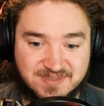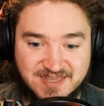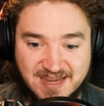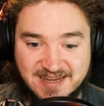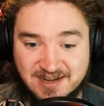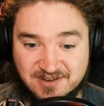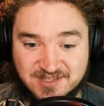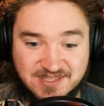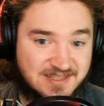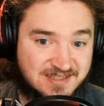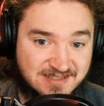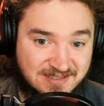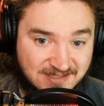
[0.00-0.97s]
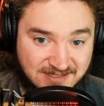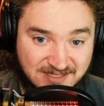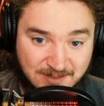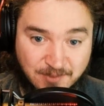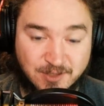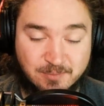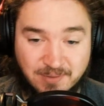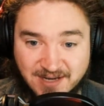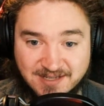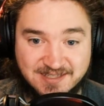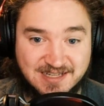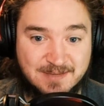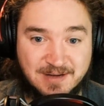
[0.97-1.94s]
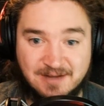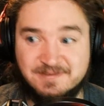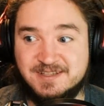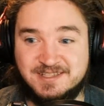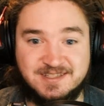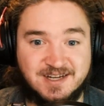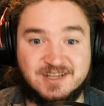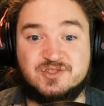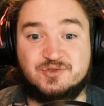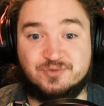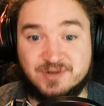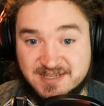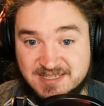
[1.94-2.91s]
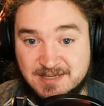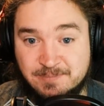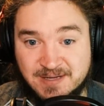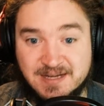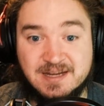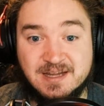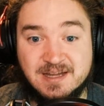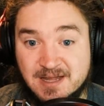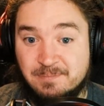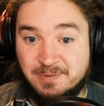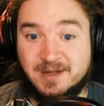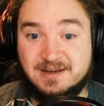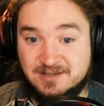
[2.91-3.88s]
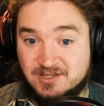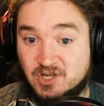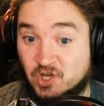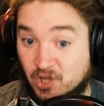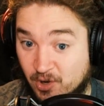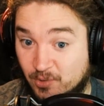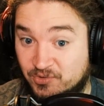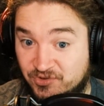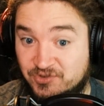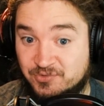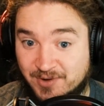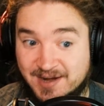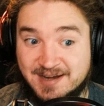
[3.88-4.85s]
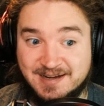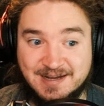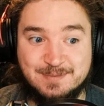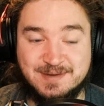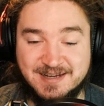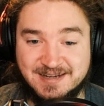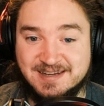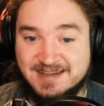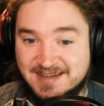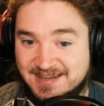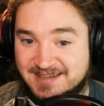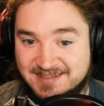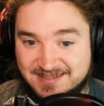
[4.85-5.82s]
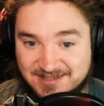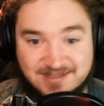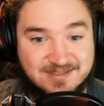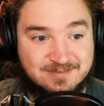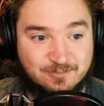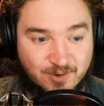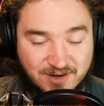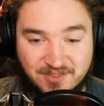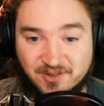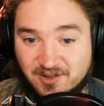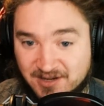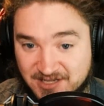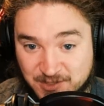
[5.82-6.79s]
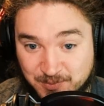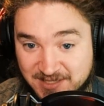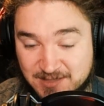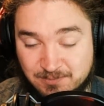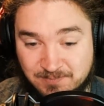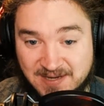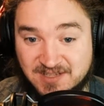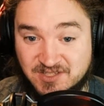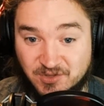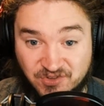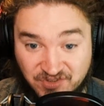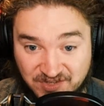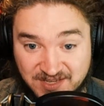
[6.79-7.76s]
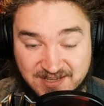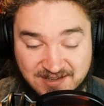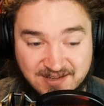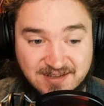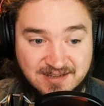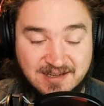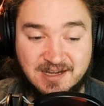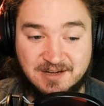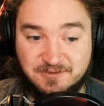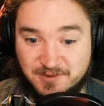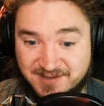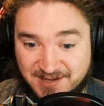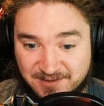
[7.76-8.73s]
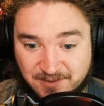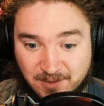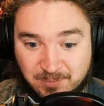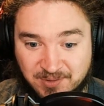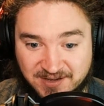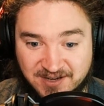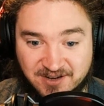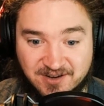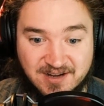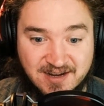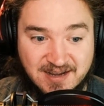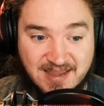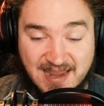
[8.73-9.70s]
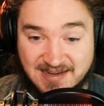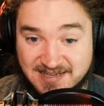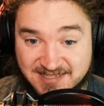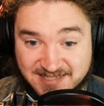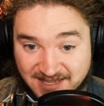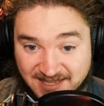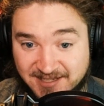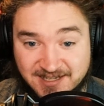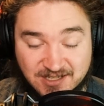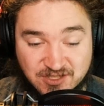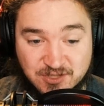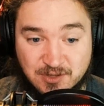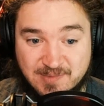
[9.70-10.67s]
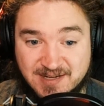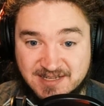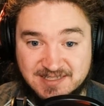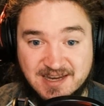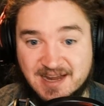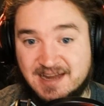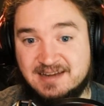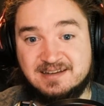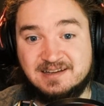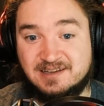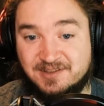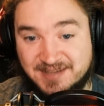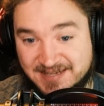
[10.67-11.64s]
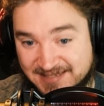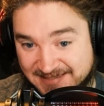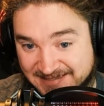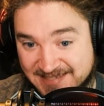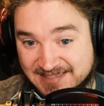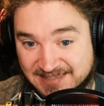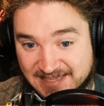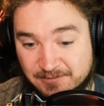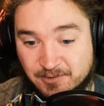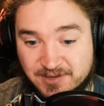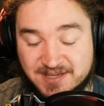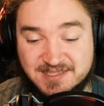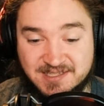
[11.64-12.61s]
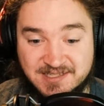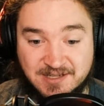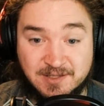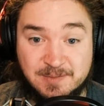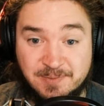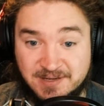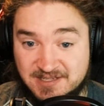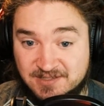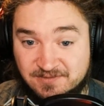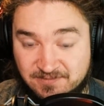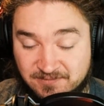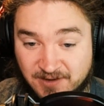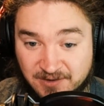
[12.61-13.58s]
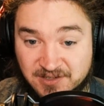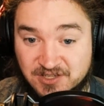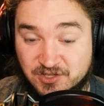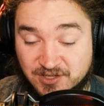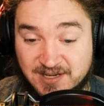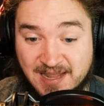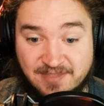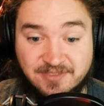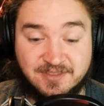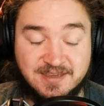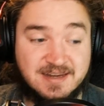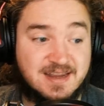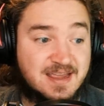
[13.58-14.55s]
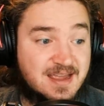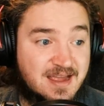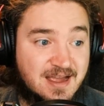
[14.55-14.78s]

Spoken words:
Zach Harrison, similar body type, obviously not as crazy big, but close, right? I mean, one of the longest wingspans you'll see for an NFL player, and he's athletic too. I mean, he's not on that elite level necessarily, but he's a very good athlete.